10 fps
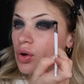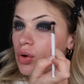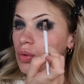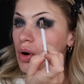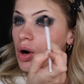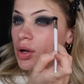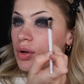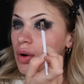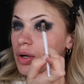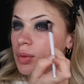who are
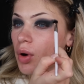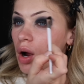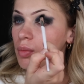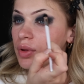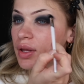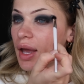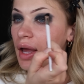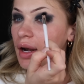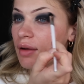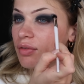you going to prom with
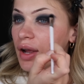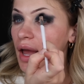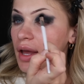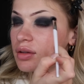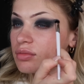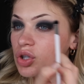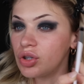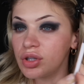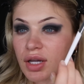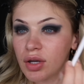again? I forget who
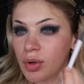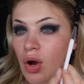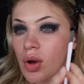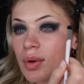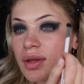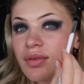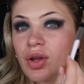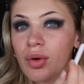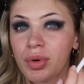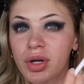you said you were going with, even
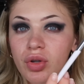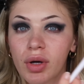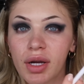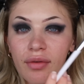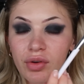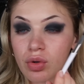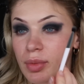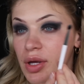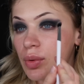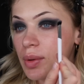though I'm pretty sure he never told
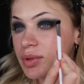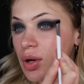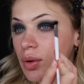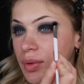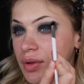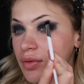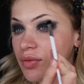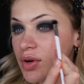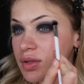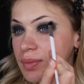me who he was going with in the
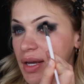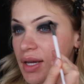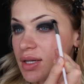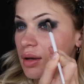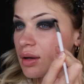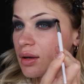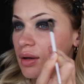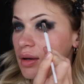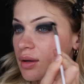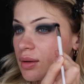first place.
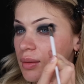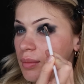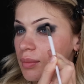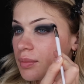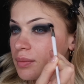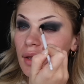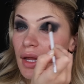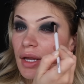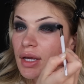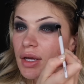Um, and
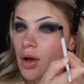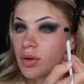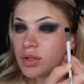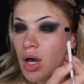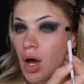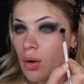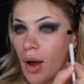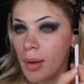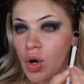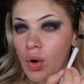then he goes, oh,
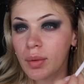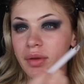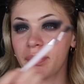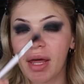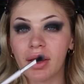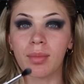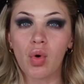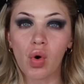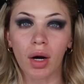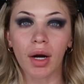I'm going with Bailey
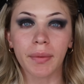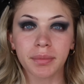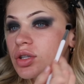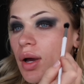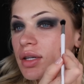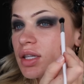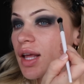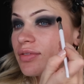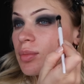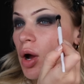Moore. So I just
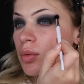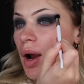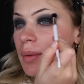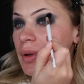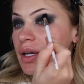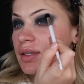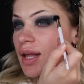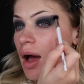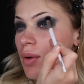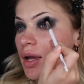left him on red because
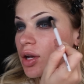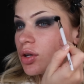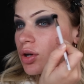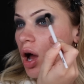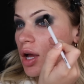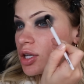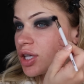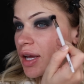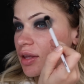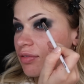now I could not
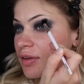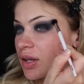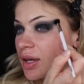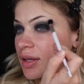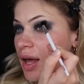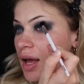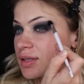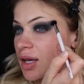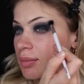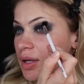shake the feeling that
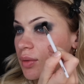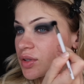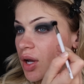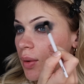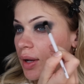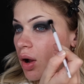something was going